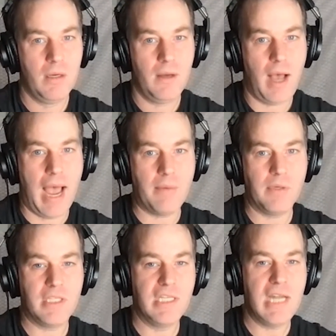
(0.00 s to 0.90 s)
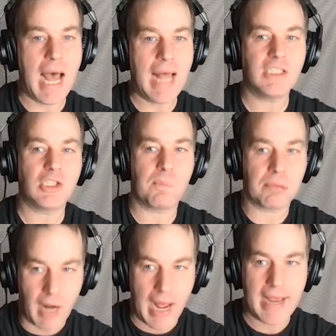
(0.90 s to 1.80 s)
I was not
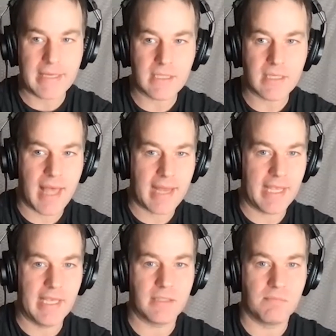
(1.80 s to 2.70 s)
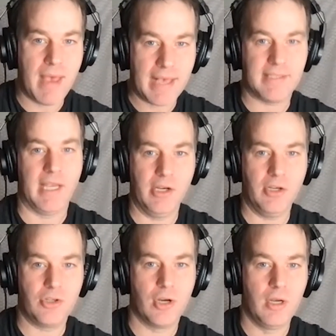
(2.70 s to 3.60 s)
surprised that his
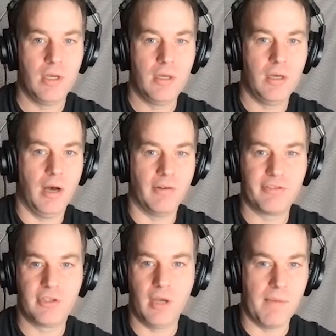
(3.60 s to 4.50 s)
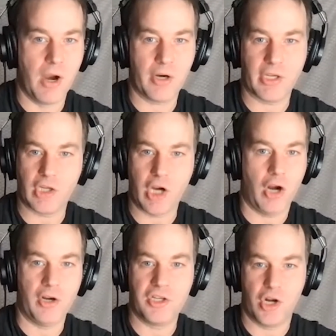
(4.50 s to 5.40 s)
message of American
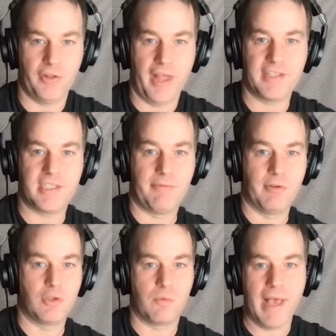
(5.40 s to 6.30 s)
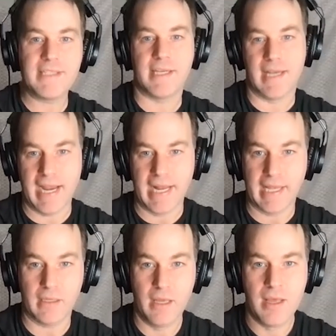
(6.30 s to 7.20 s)
carnage and all that stuff was
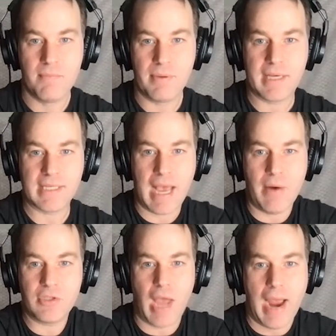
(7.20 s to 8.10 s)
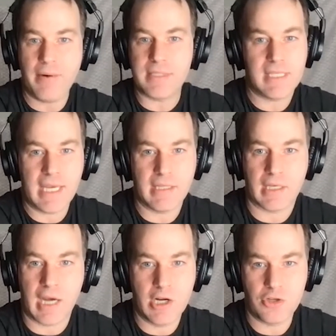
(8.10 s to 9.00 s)
resonating because I was I was seeing the
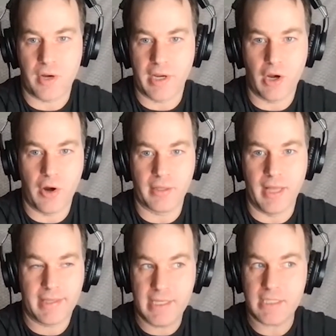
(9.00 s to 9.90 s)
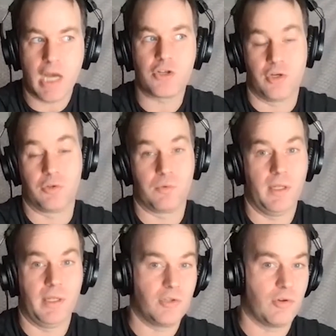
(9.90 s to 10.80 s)
country and going like this country's
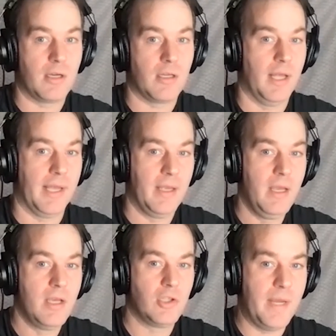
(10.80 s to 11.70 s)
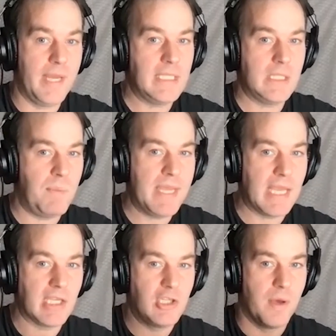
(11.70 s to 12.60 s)
really struggling. So he's
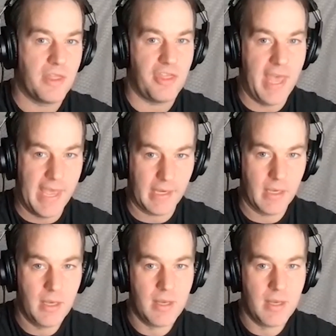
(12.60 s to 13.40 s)
speaking to a thing.